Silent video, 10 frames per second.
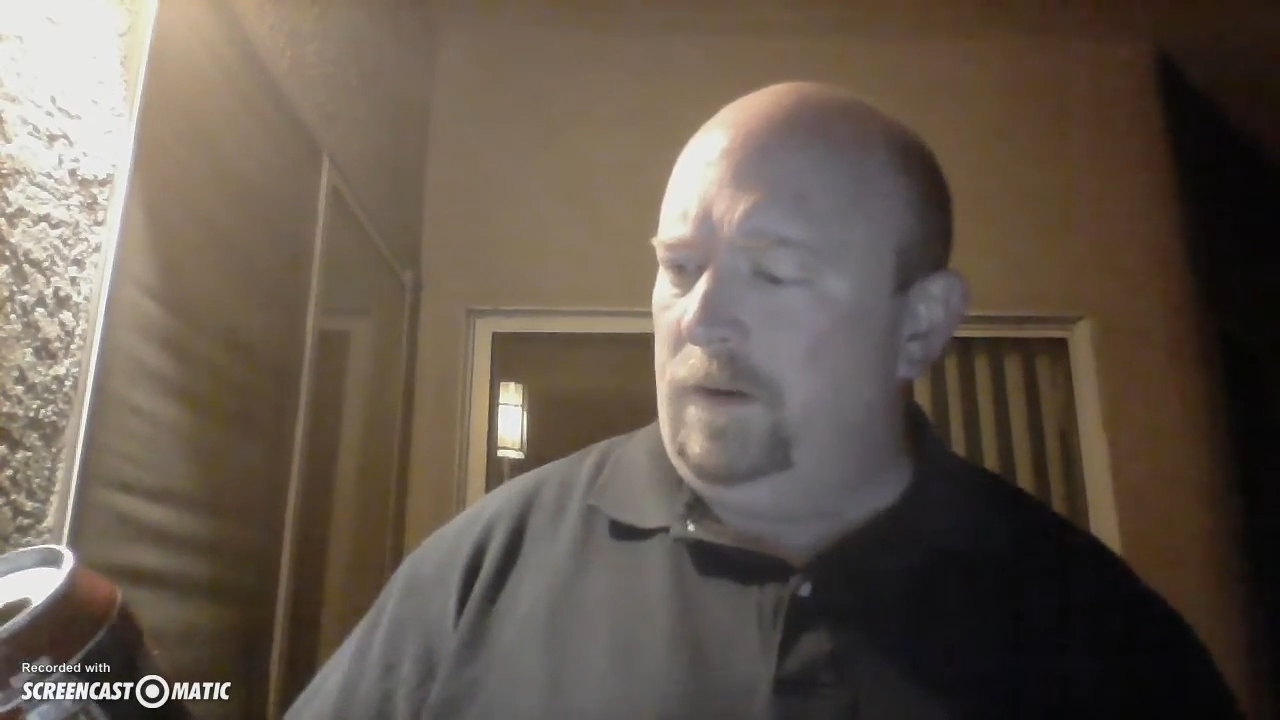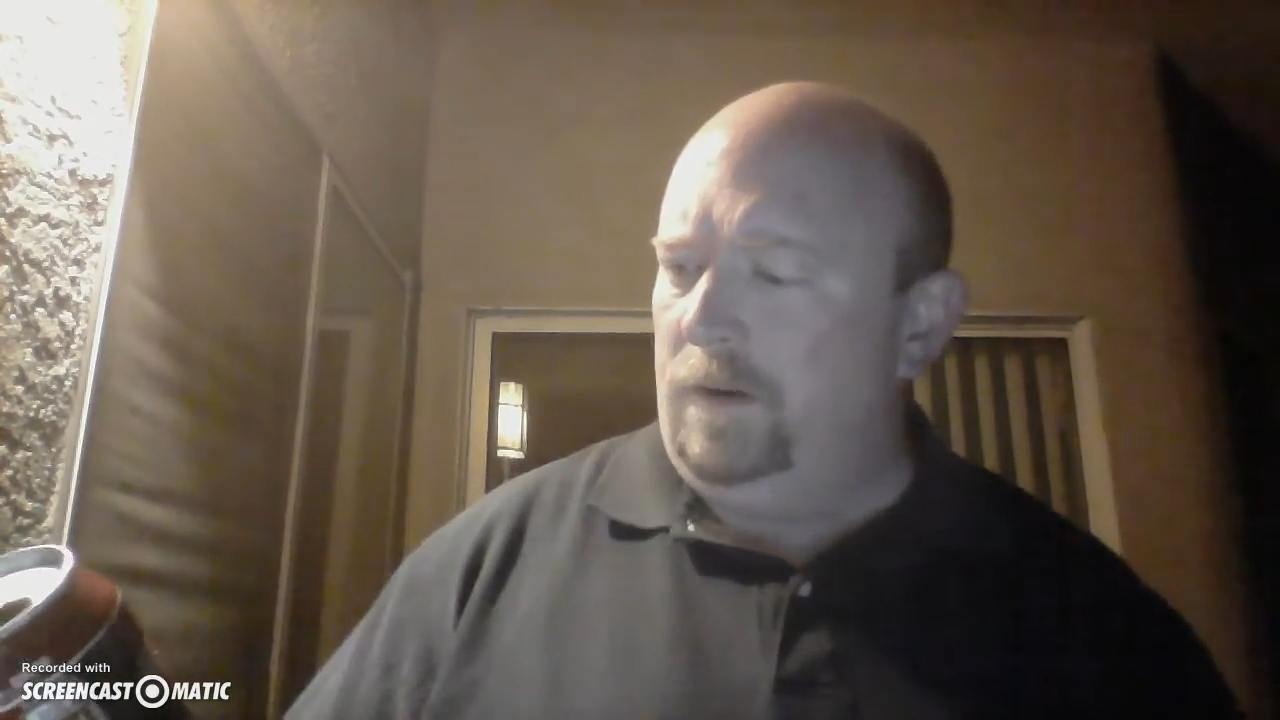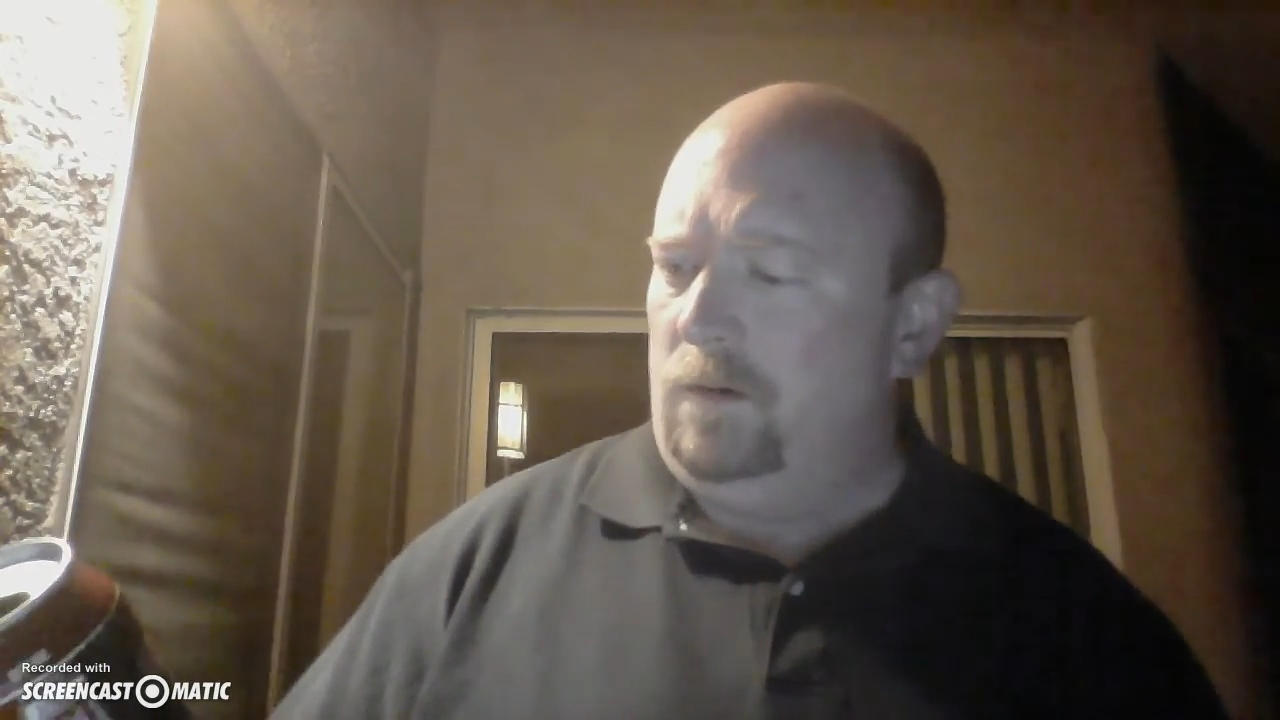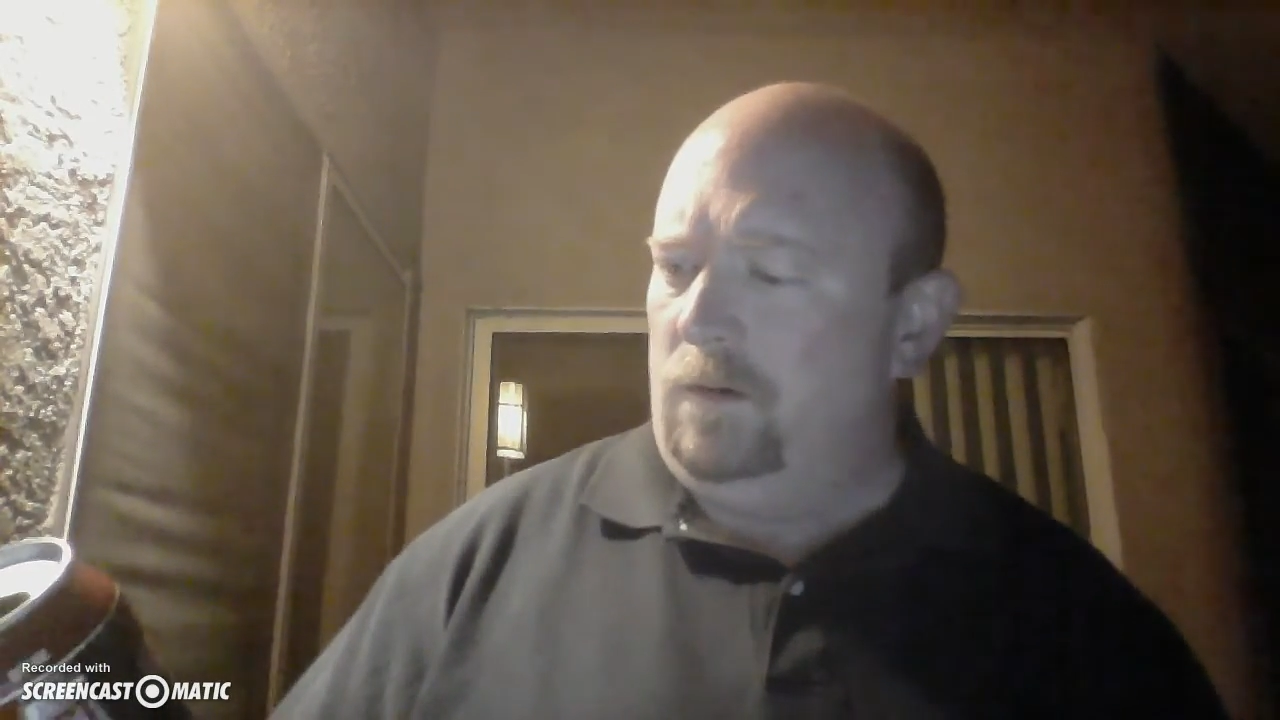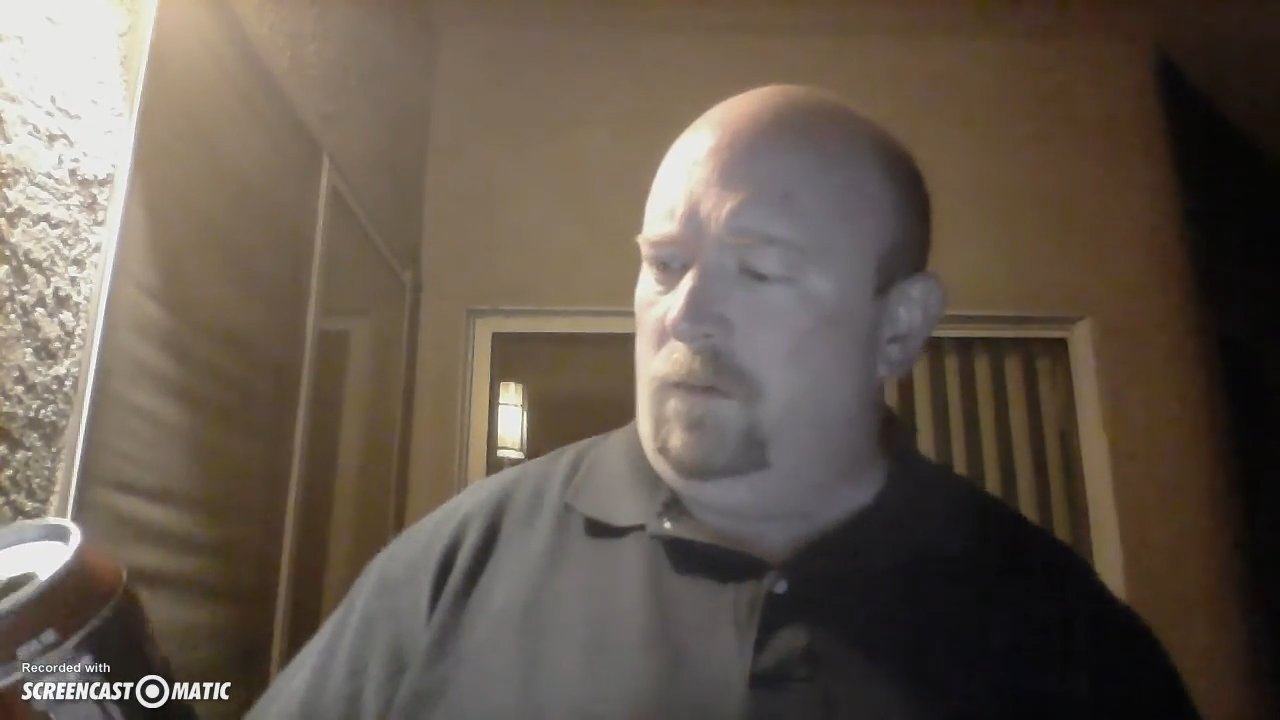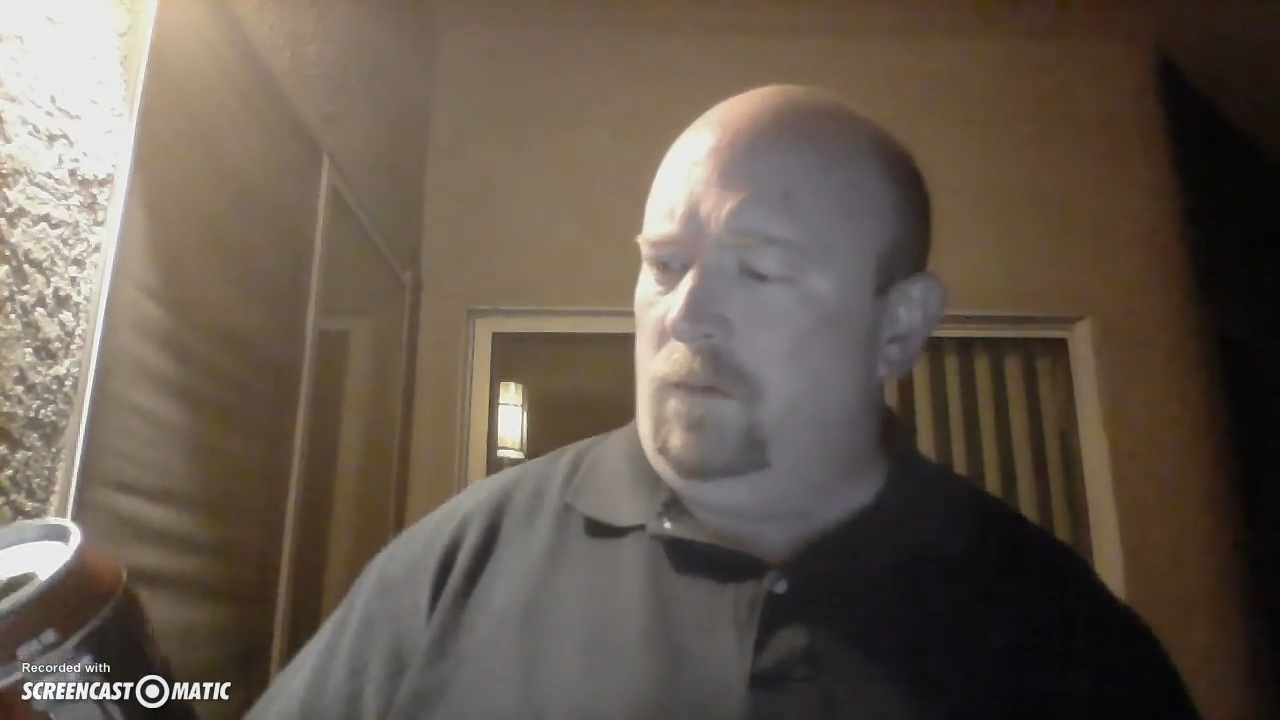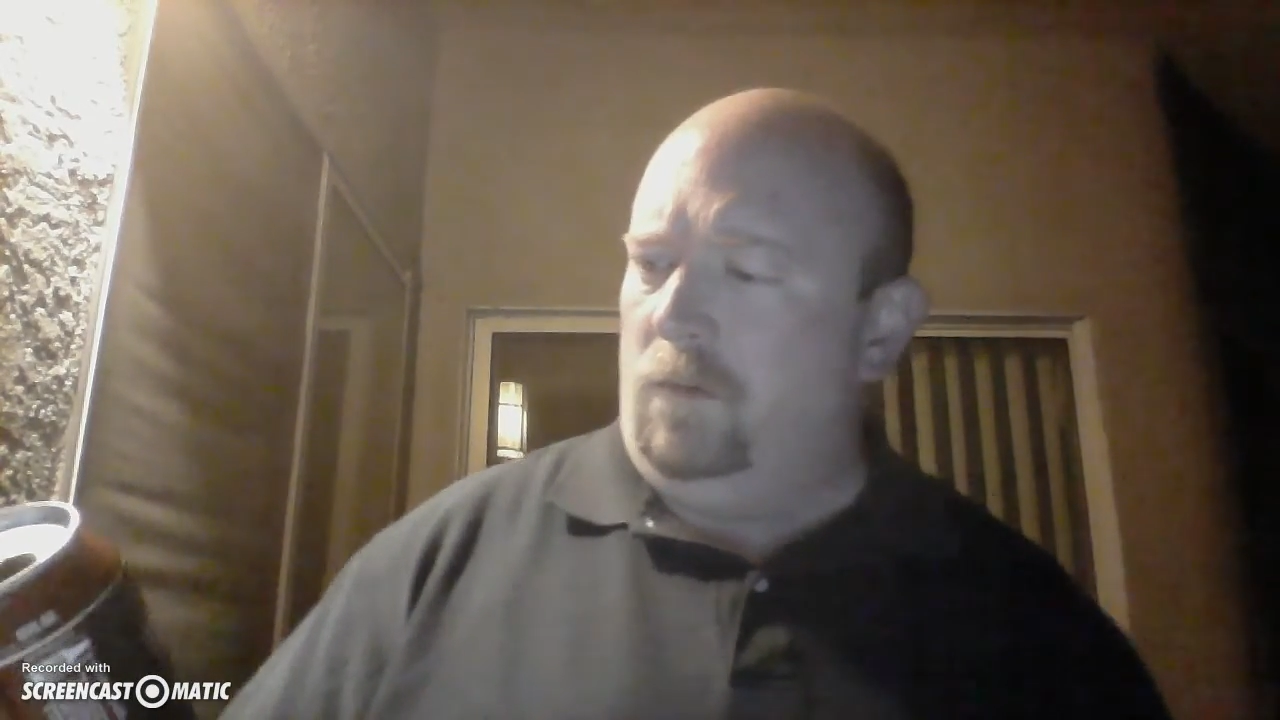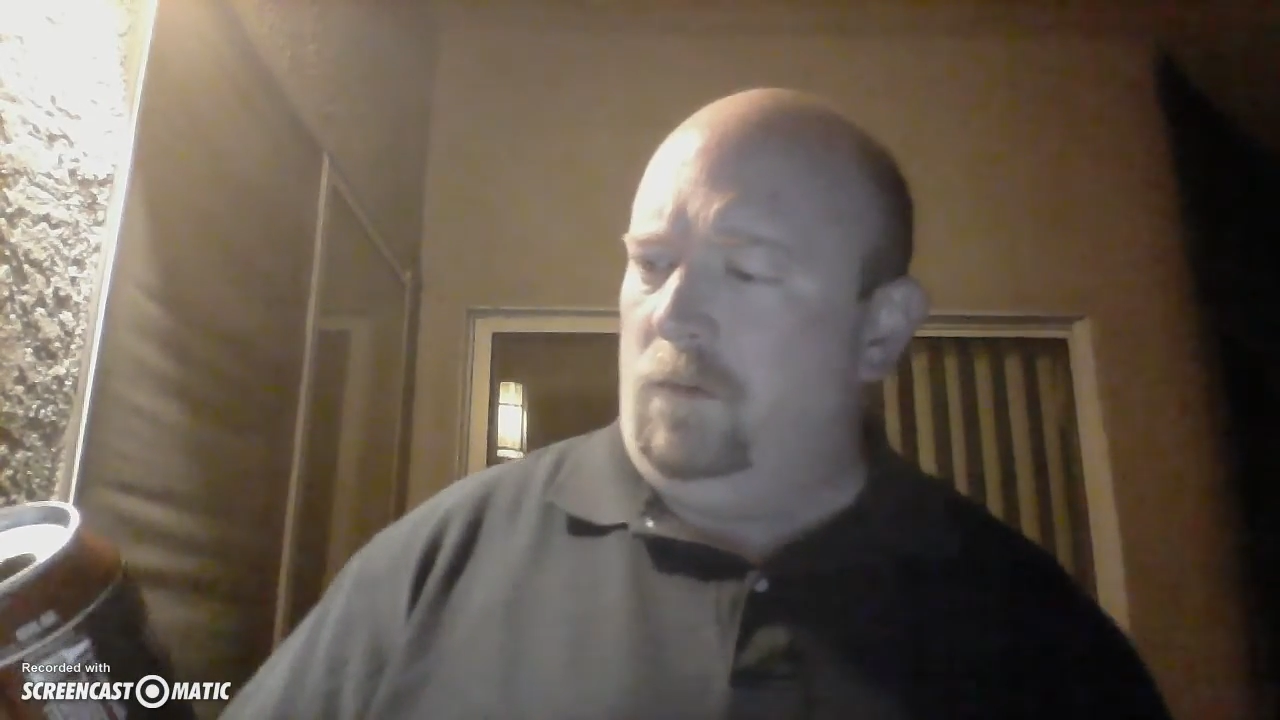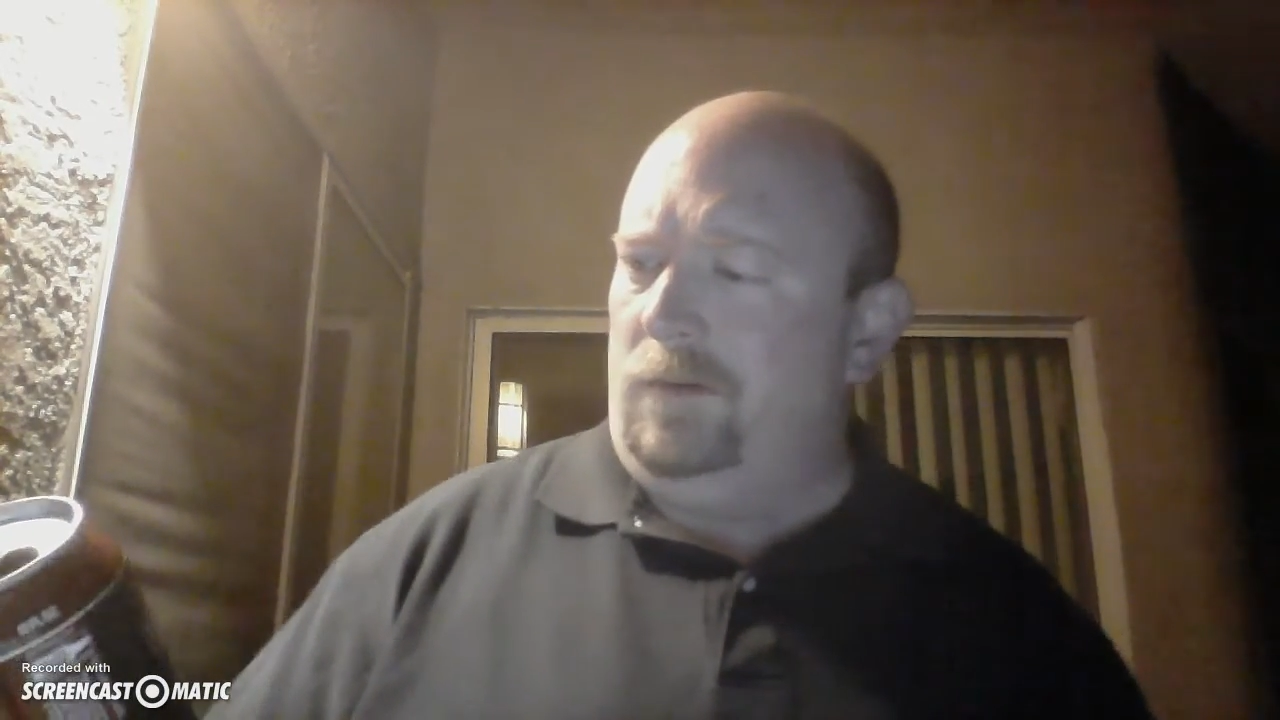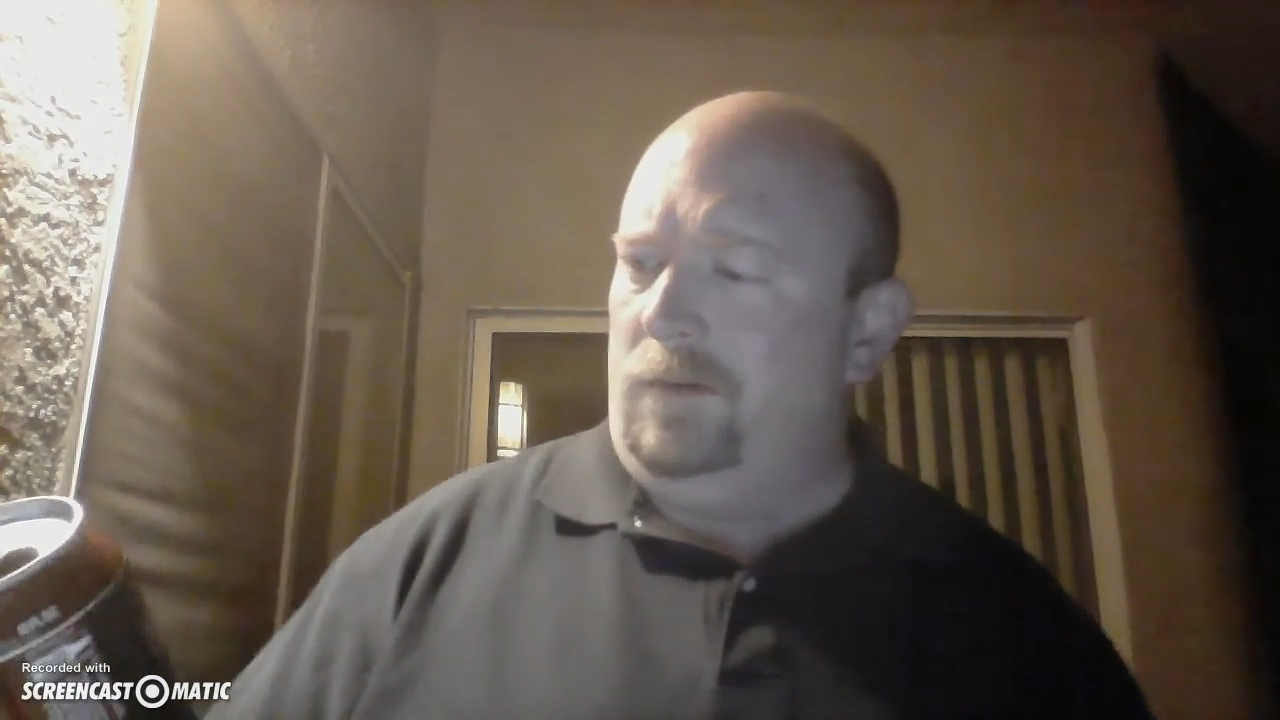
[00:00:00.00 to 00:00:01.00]
or a
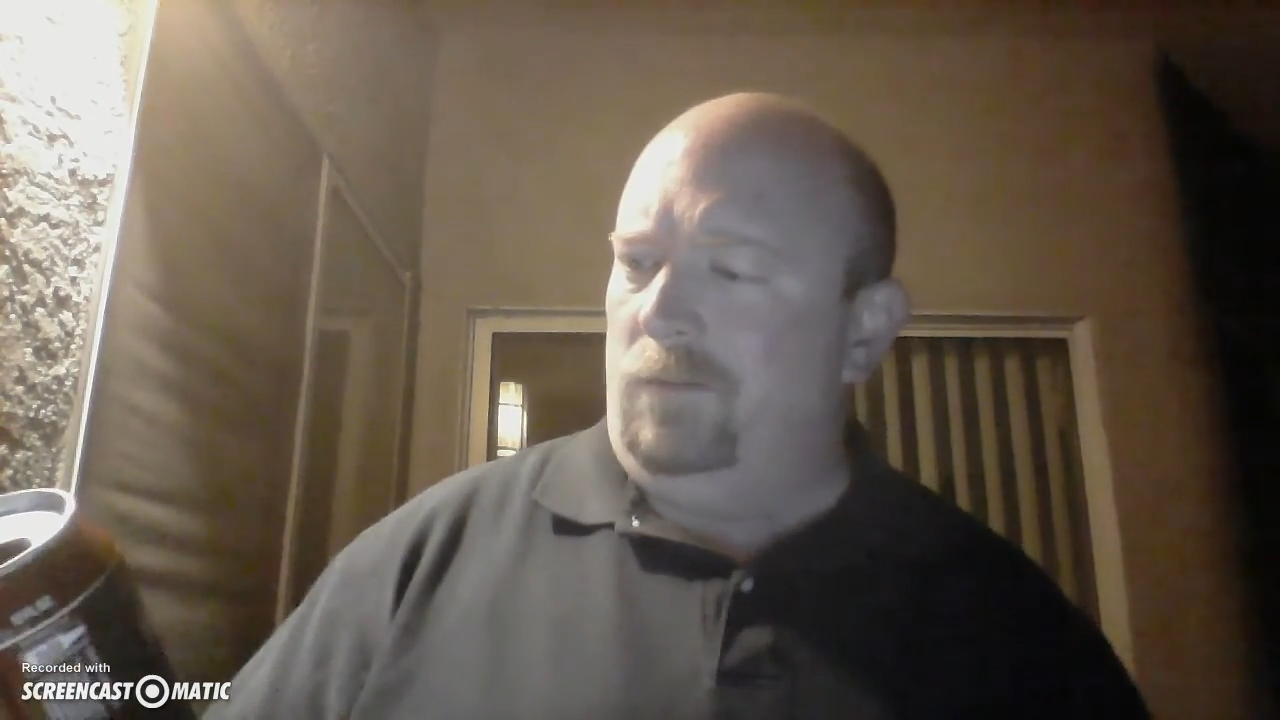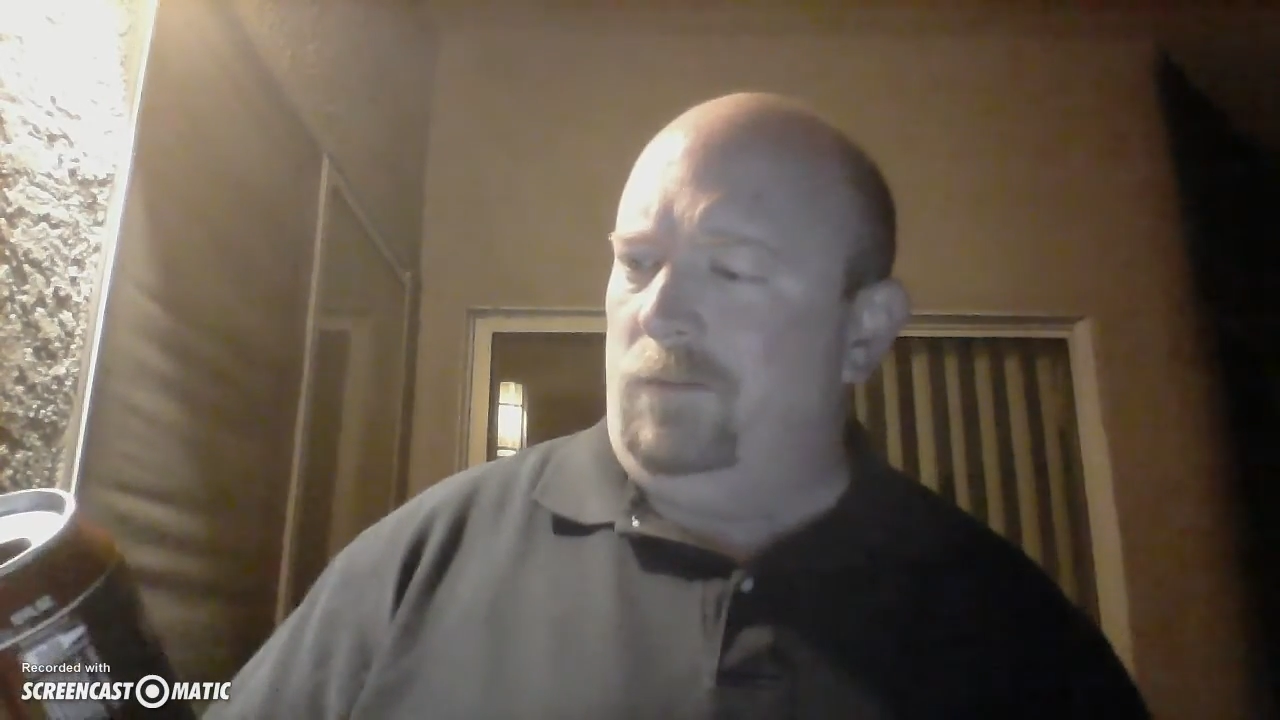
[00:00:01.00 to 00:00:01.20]
4.25.